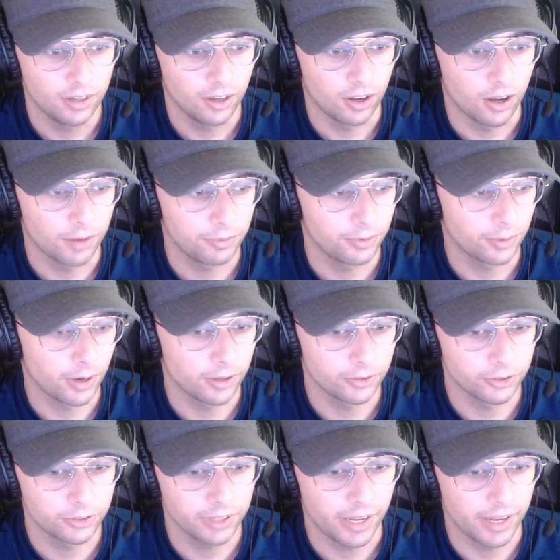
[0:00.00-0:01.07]
off
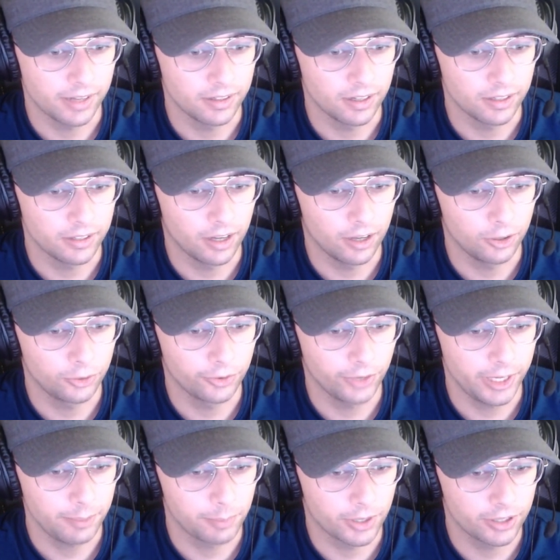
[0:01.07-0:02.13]
throttle. And a
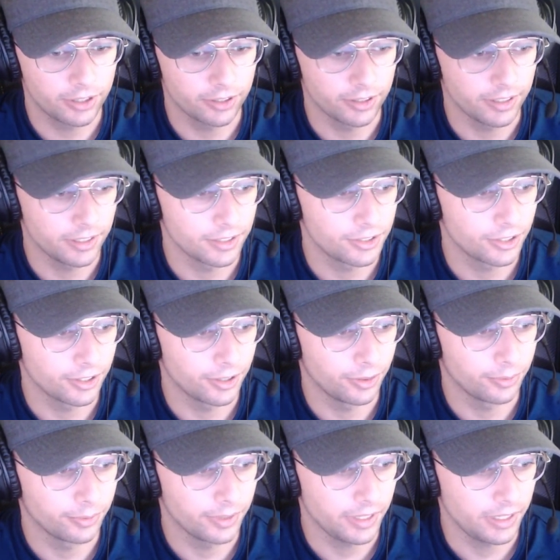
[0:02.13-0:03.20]
great marker in the turn
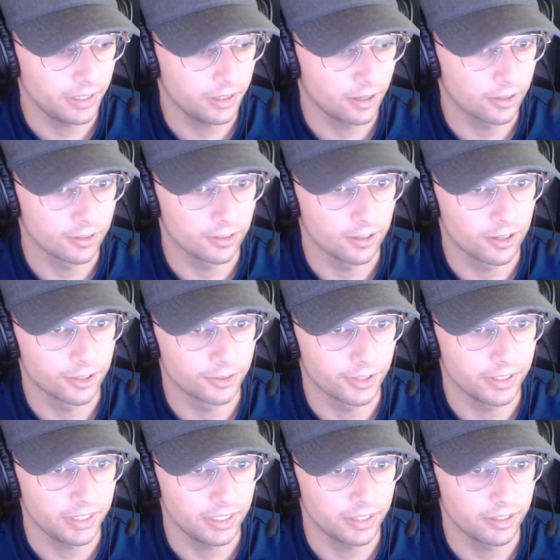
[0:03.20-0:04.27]
three on the long
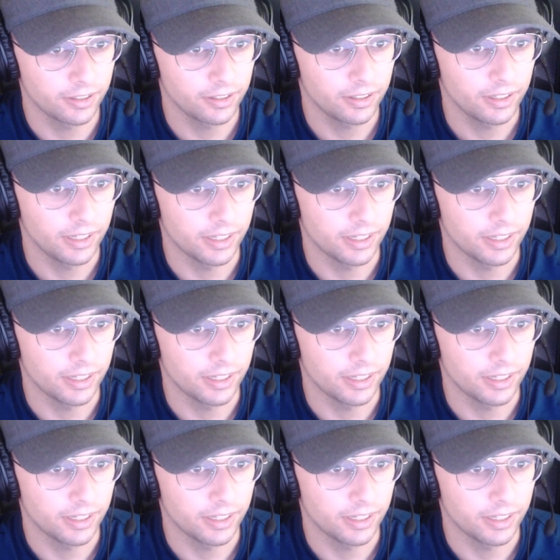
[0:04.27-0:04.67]
run here